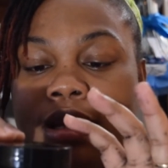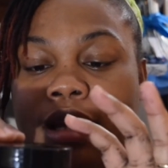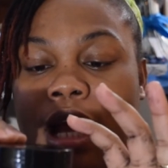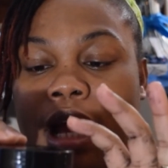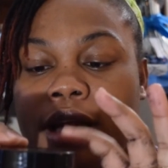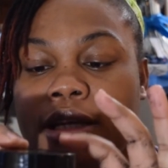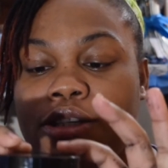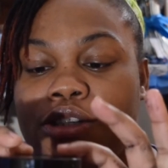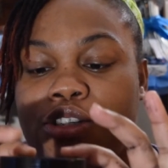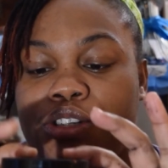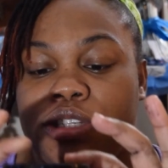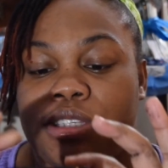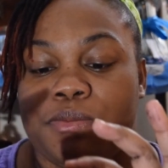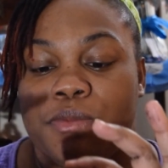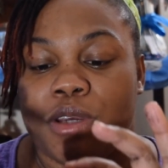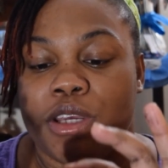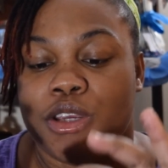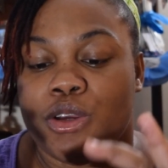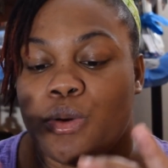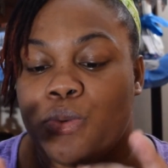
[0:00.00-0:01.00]
and trust
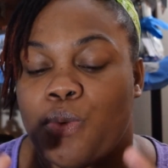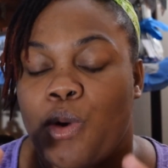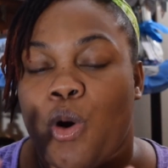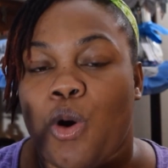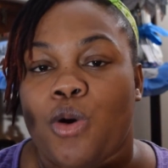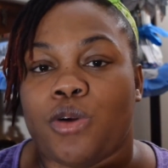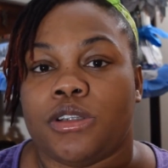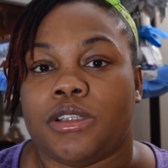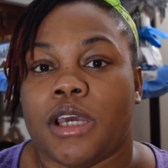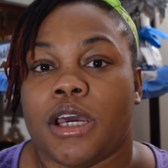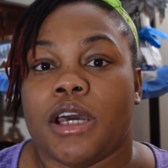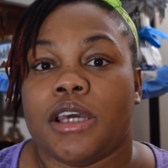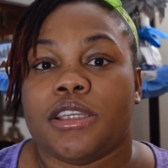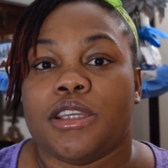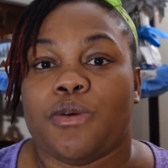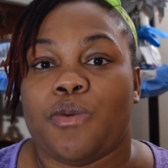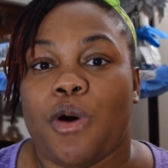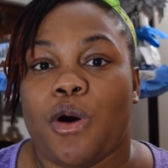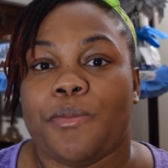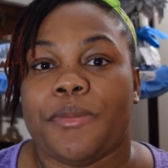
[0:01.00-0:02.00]
me, you won't
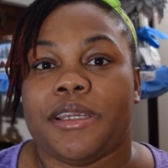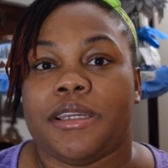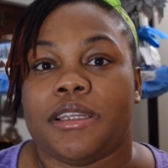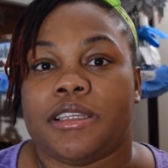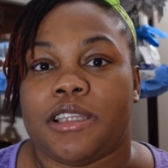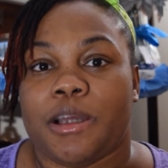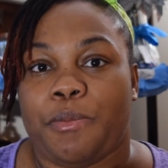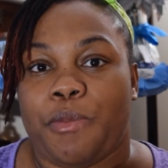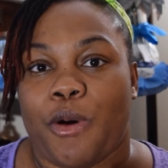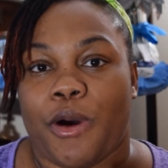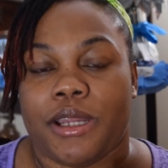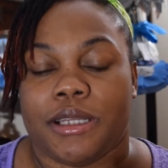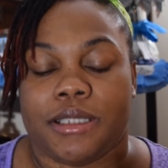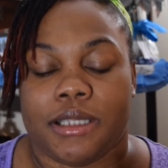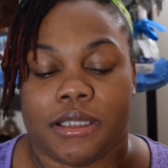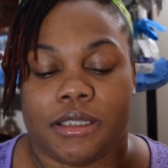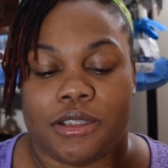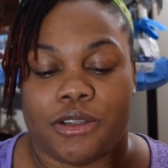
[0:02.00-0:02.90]
be disappointed.